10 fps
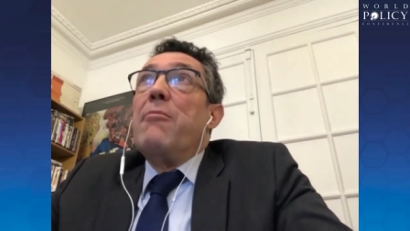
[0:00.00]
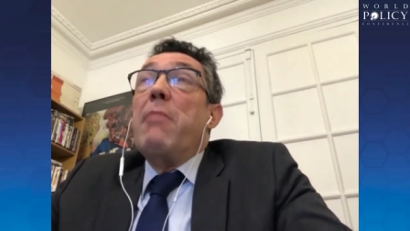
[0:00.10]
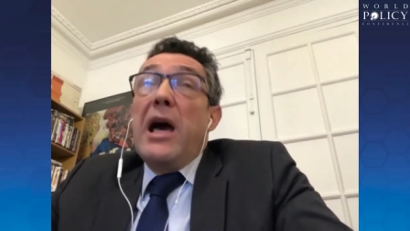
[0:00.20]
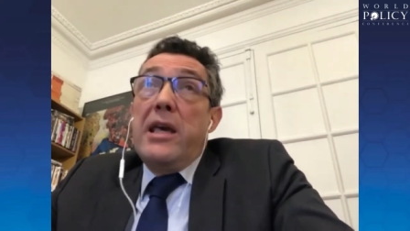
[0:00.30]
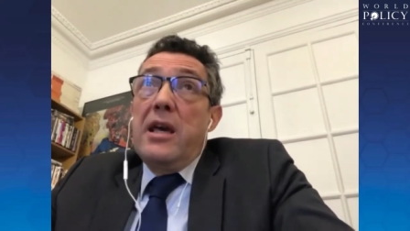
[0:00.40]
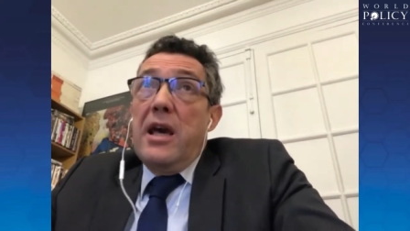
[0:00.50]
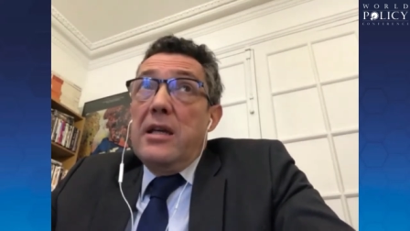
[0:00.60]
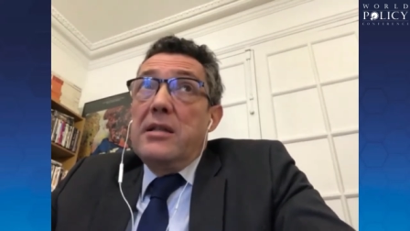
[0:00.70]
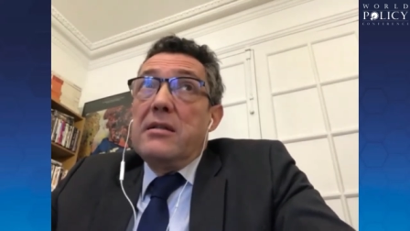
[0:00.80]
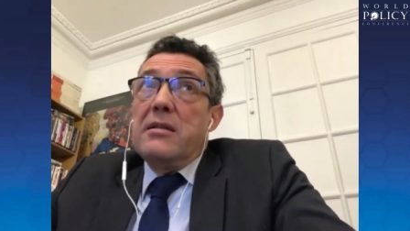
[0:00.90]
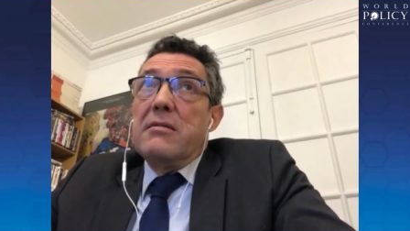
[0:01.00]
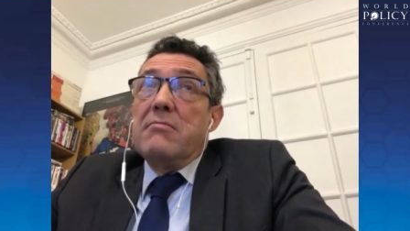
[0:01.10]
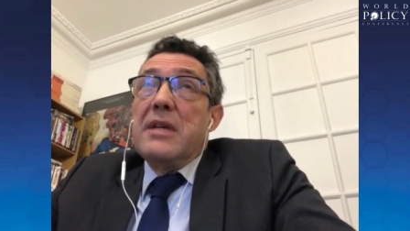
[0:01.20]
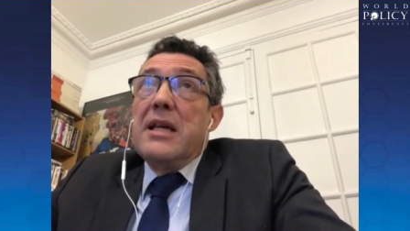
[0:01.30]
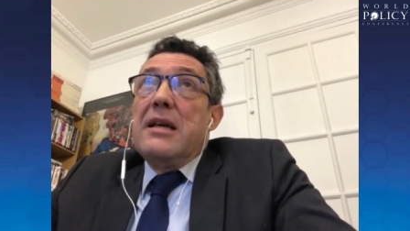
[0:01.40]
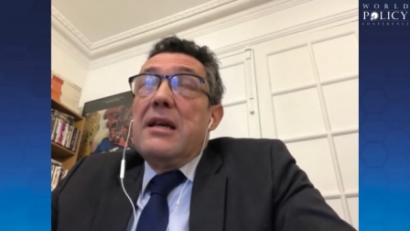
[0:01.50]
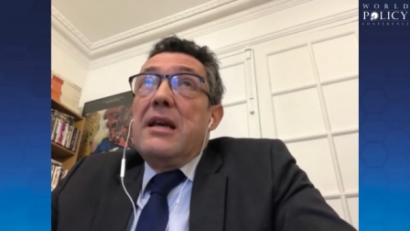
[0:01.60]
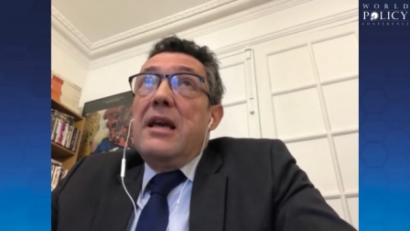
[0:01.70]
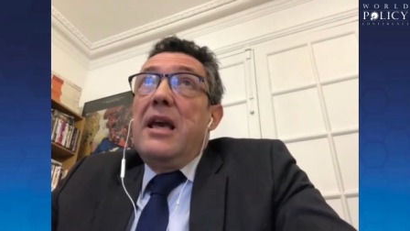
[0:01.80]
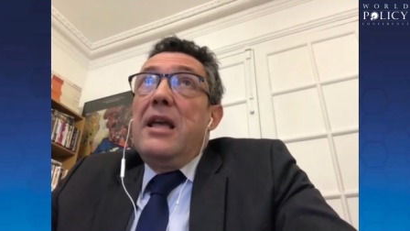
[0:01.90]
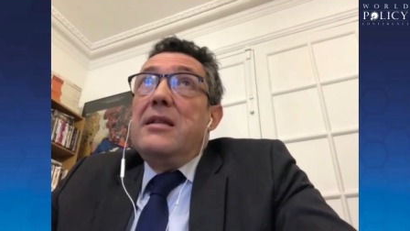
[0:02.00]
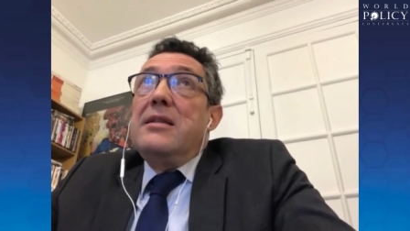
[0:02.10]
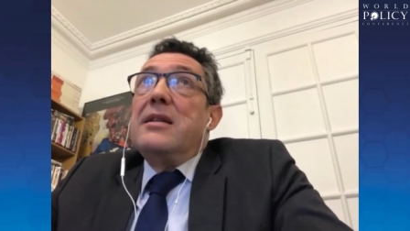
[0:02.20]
My guess is